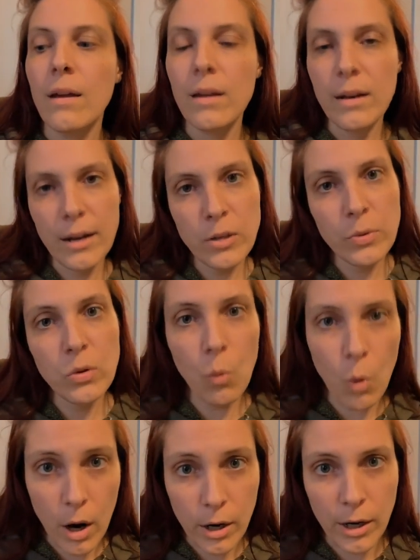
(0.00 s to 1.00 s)
Connect with the
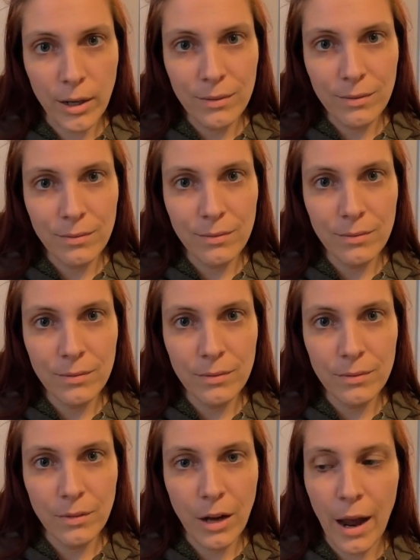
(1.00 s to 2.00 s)
water.
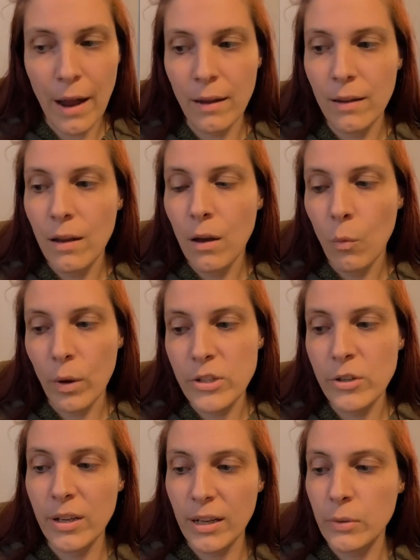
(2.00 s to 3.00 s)
Okay, once
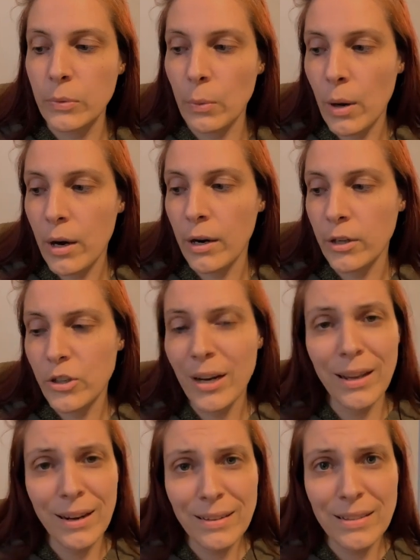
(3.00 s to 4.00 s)
you connect with the water, try
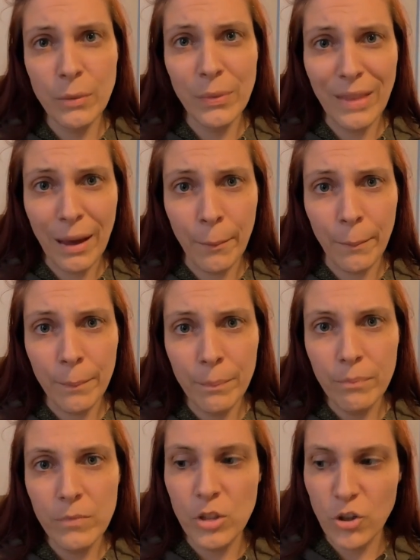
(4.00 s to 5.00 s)
connecting with them.
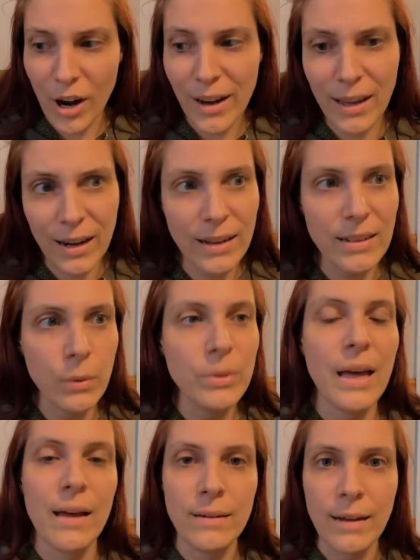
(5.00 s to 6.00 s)
Try connecting with
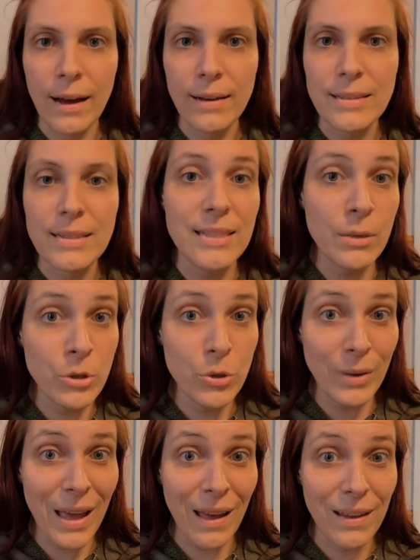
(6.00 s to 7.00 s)
the Undines and see what you
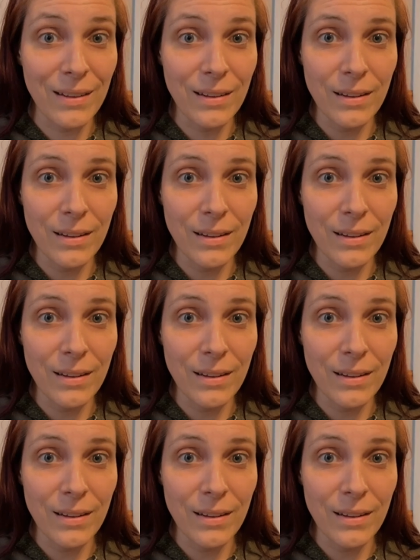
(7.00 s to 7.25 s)
get.